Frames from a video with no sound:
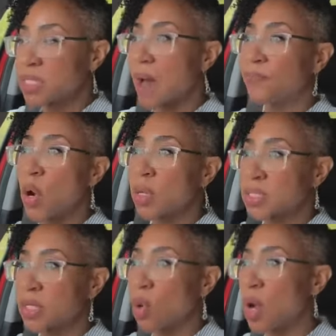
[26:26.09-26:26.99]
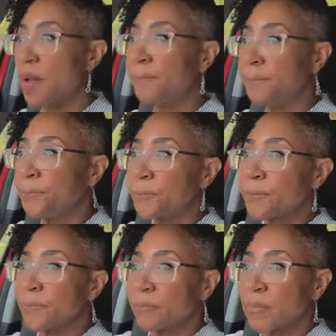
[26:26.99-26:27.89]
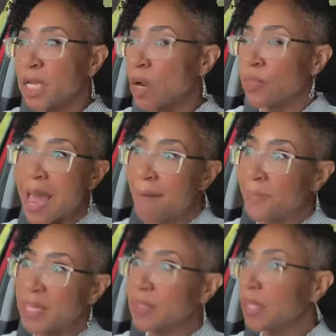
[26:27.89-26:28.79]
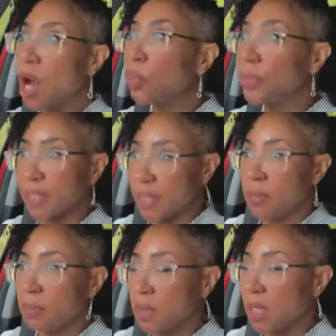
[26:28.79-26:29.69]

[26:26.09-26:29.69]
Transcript: Stop focusing on you know, not being lonely.